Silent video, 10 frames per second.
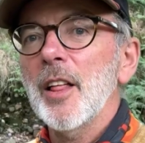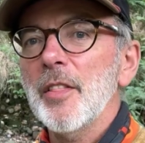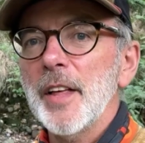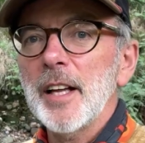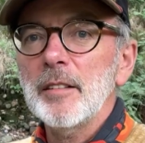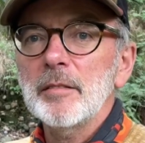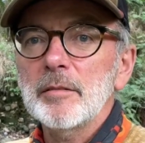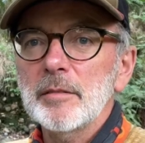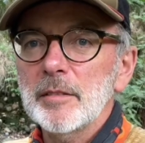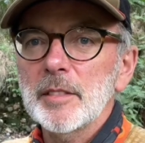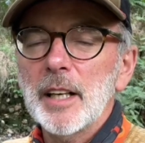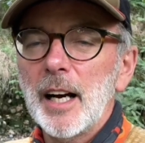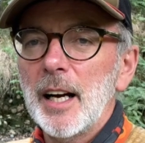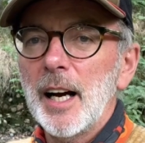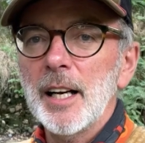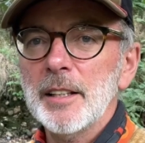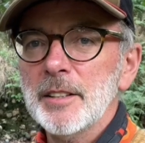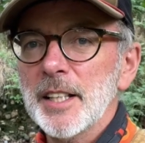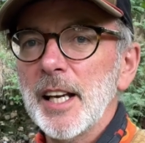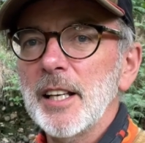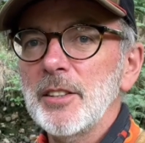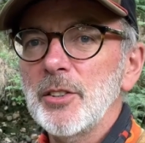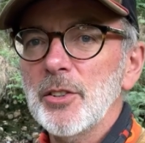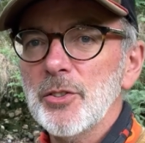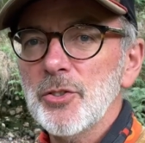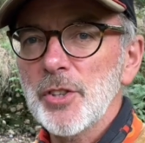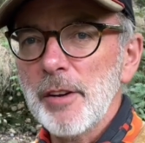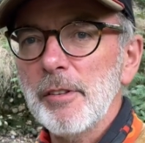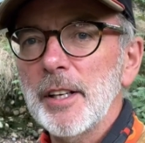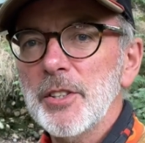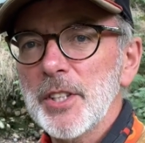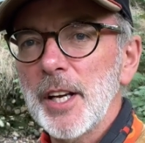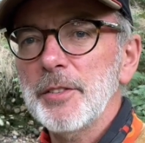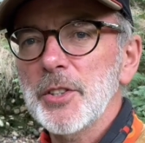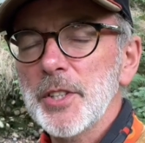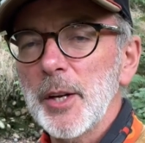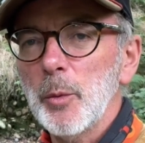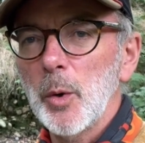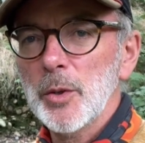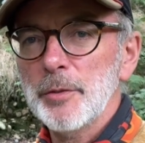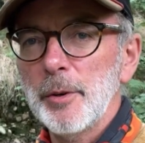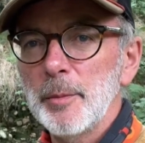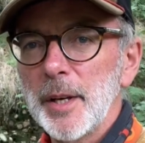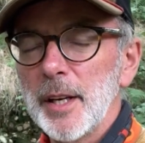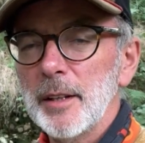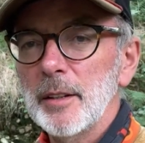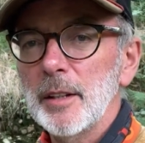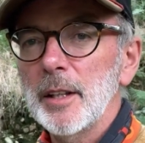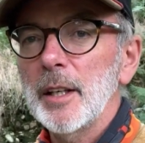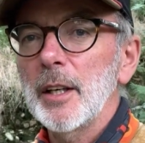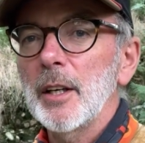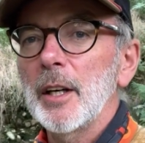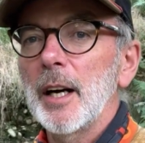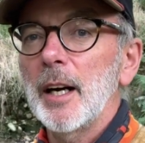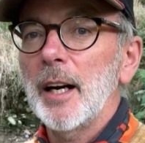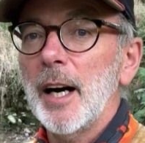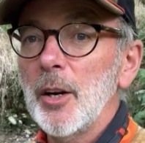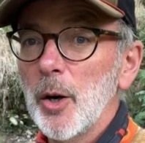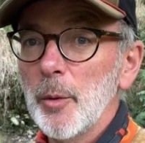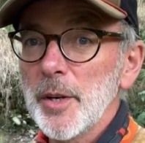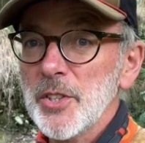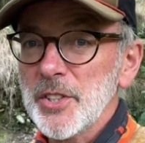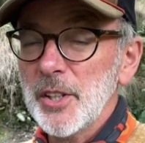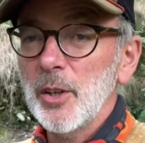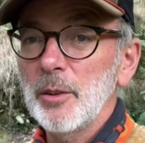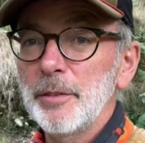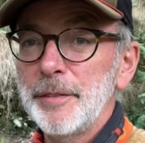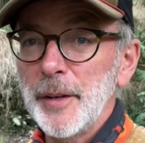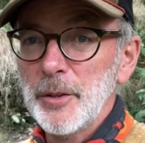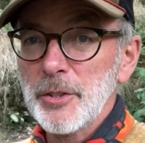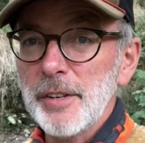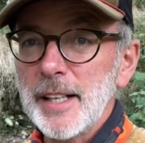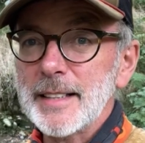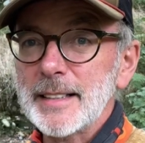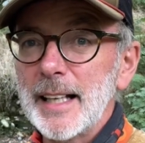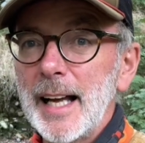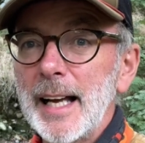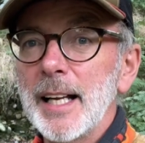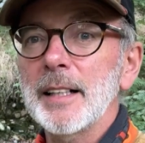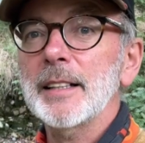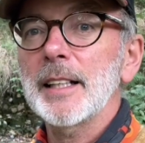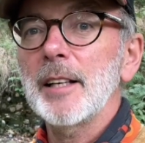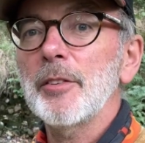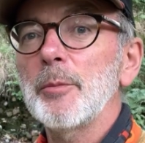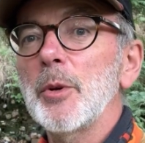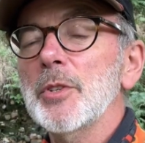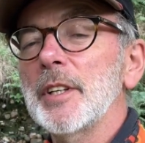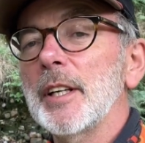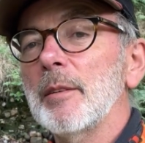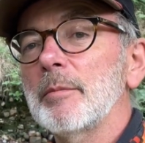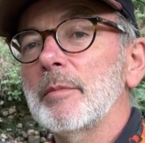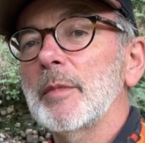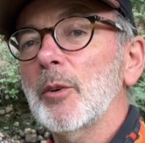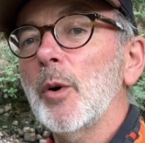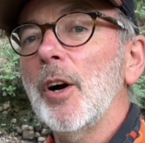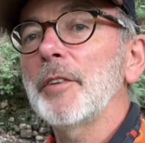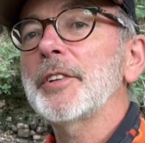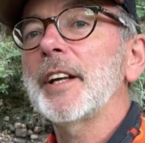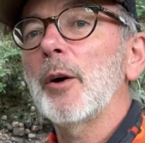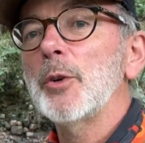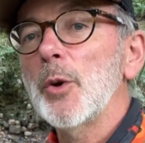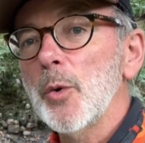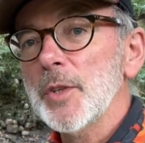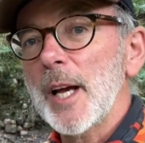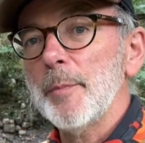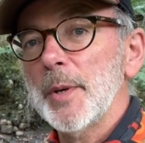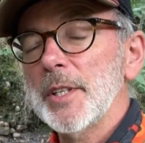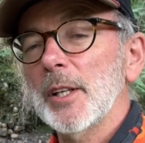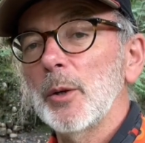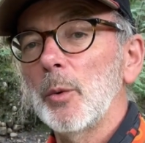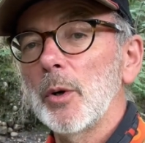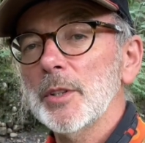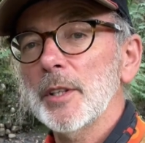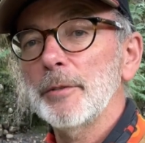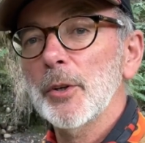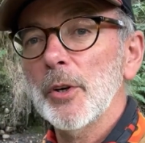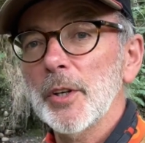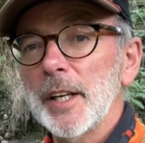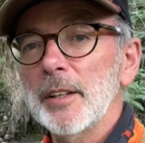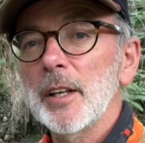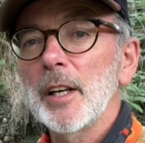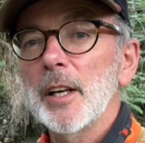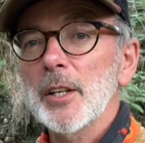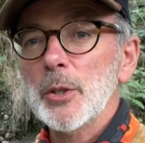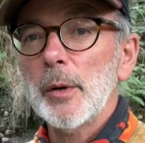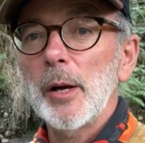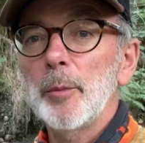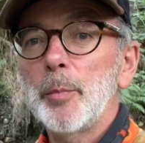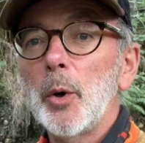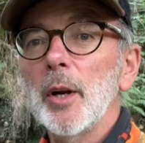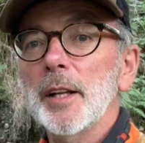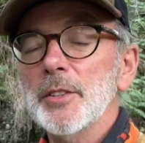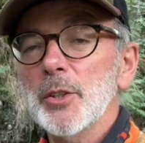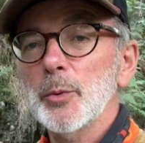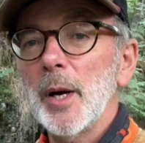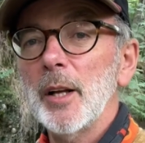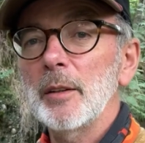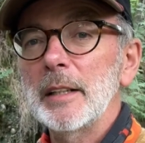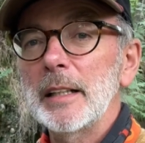then I say you're generally safe to take water from there. I always still filter it, and if I'm using it, quite often I'll use that particular water for cooking, so I'll boil it as well.